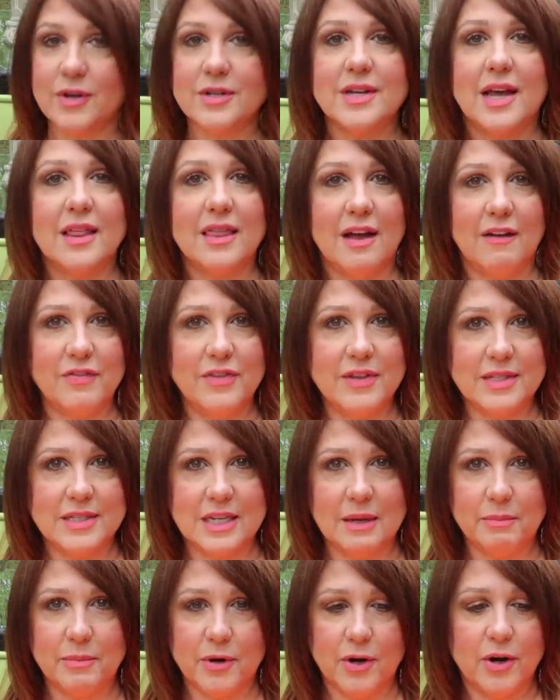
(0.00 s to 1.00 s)
course, I love the
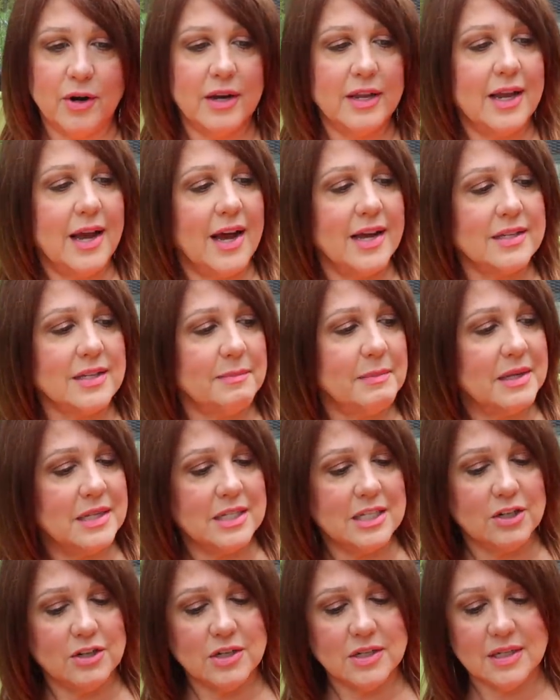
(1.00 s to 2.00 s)
zipper. You guys, I mean,
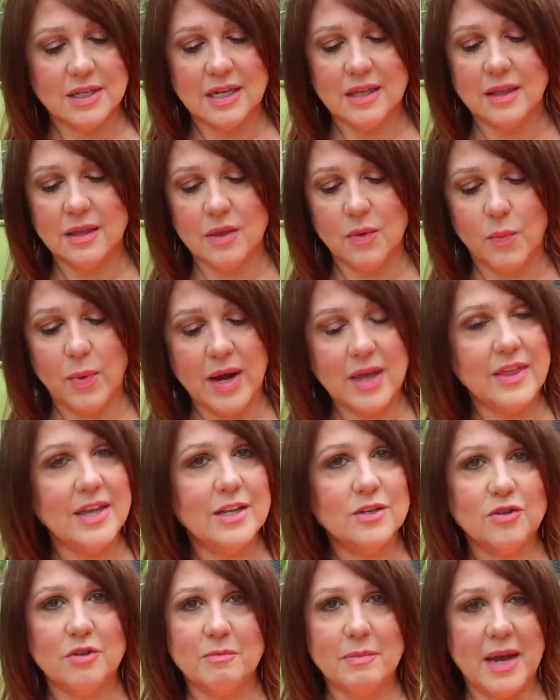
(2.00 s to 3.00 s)
seriously, the way
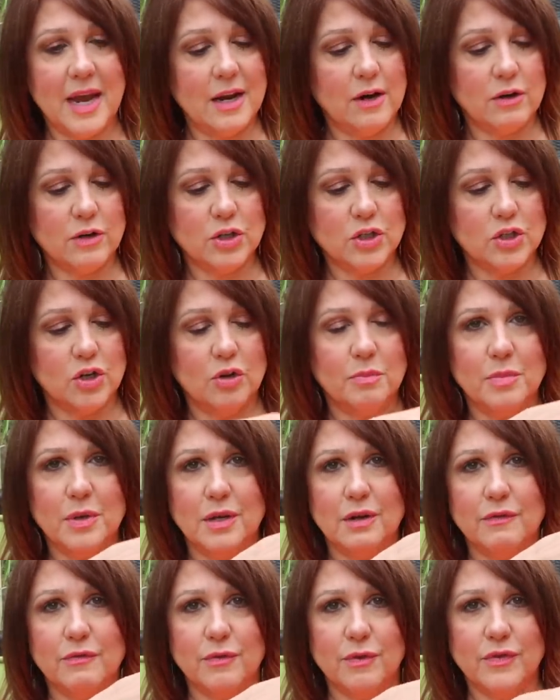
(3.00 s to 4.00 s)
these are made are so
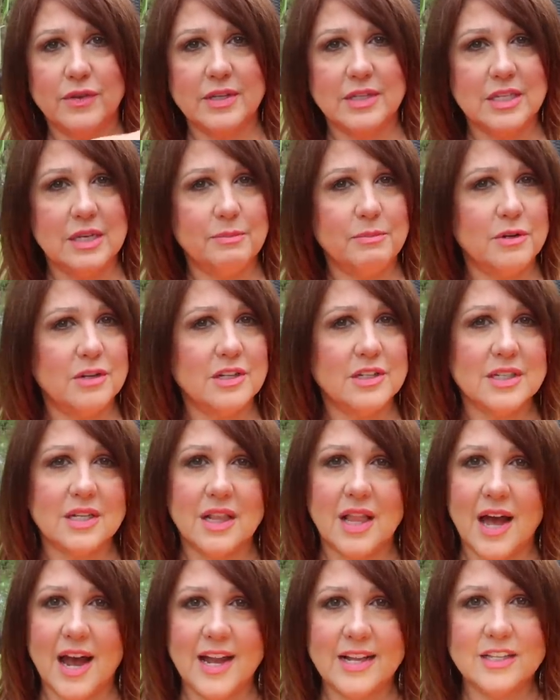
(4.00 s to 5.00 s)
beautiful. The zipper just
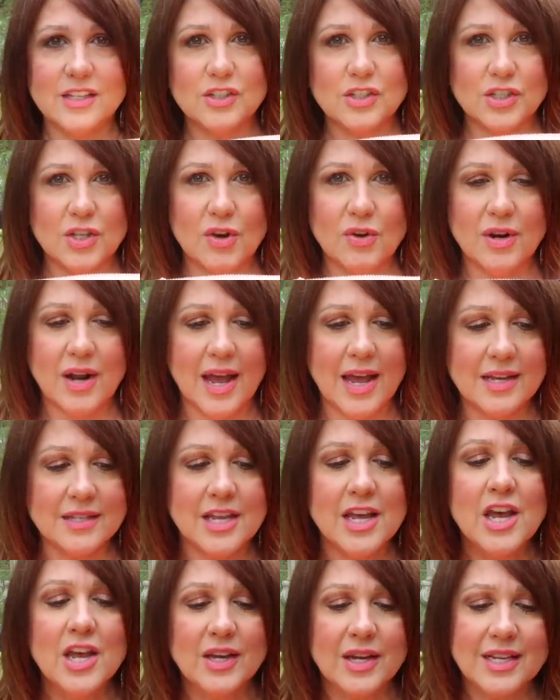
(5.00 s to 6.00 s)
glides so nice.
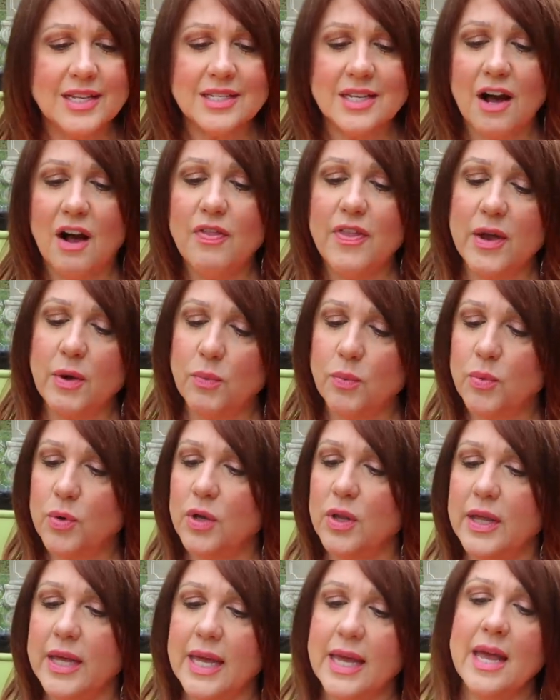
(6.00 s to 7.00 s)
You can tell they
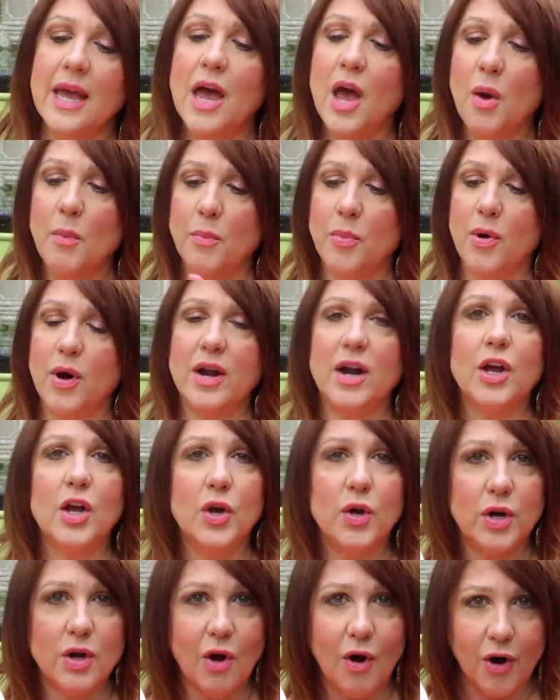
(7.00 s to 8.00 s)
really
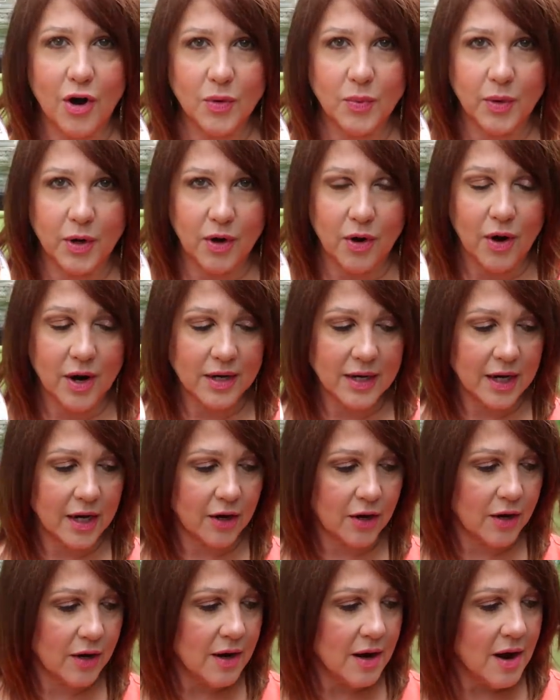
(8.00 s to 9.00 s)
put good hardware on
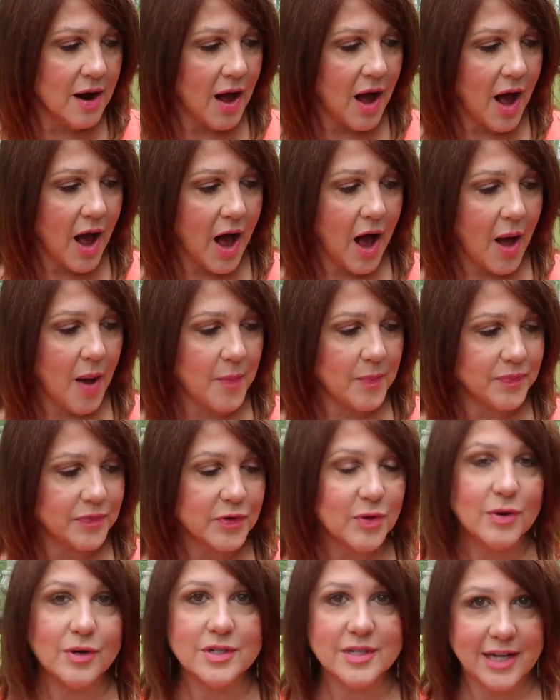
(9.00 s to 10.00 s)
here.
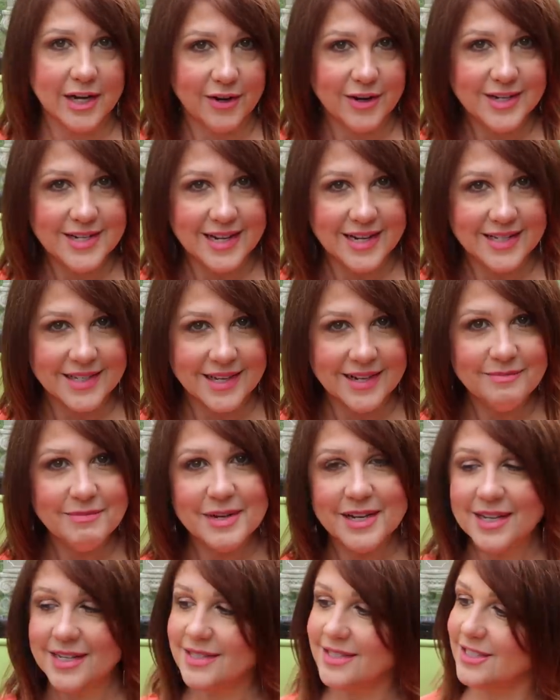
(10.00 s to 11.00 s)
Of course, iridescent
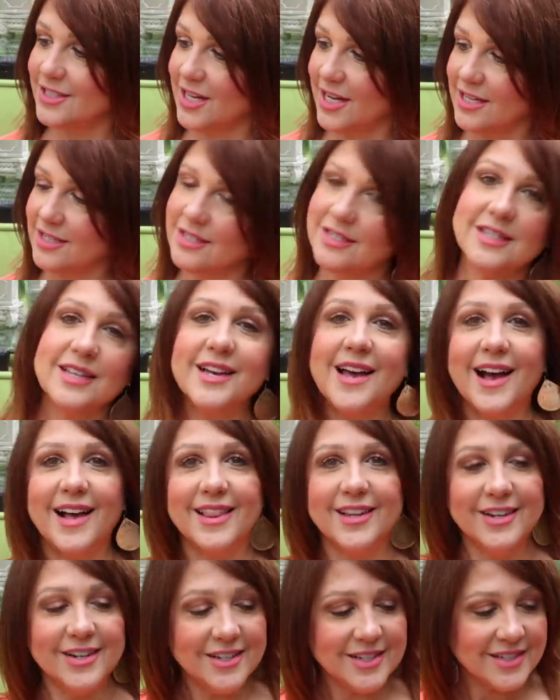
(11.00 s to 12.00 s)
because it changes the
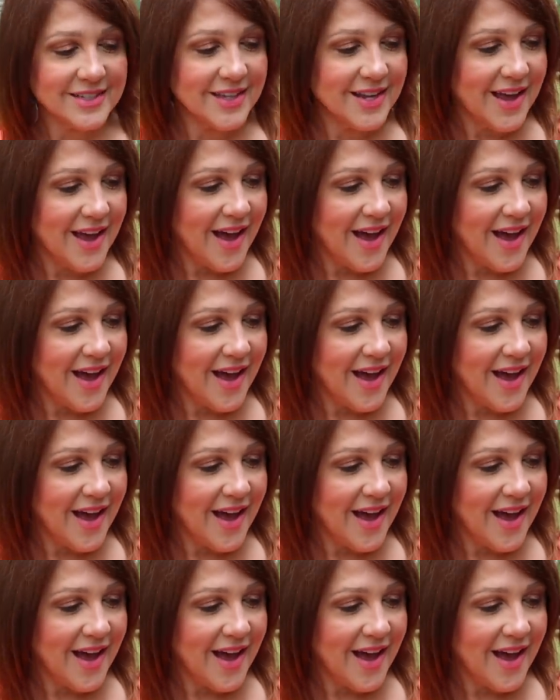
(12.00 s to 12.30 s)
colors.